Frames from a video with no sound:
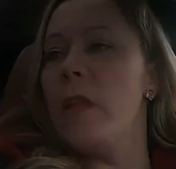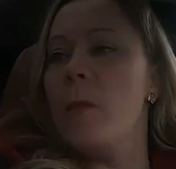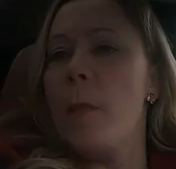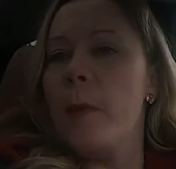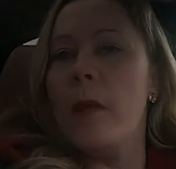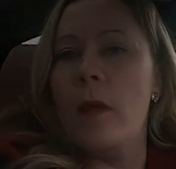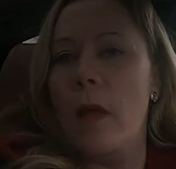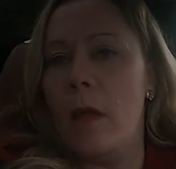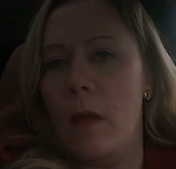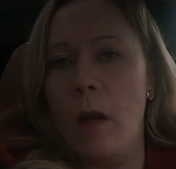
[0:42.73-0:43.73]
take them up
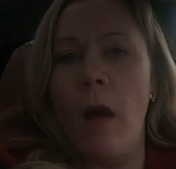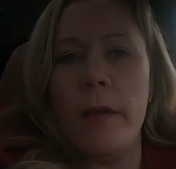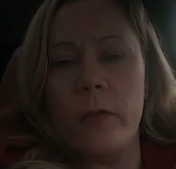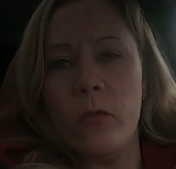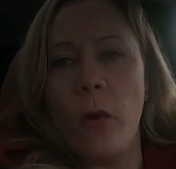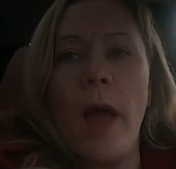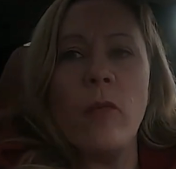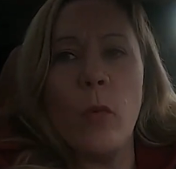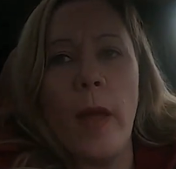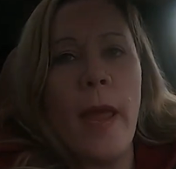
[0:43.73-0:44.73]
a cottage
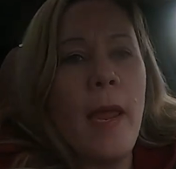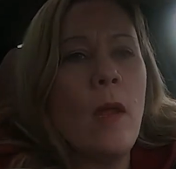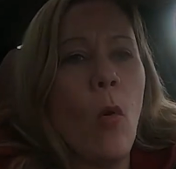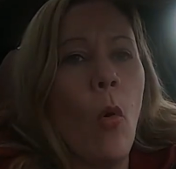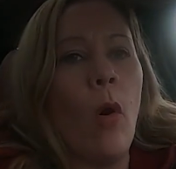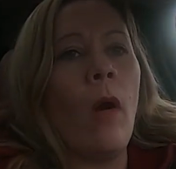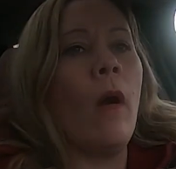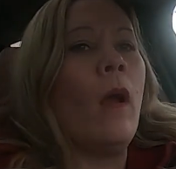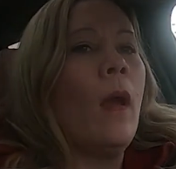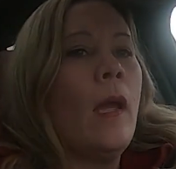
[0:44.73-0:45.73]
driveway or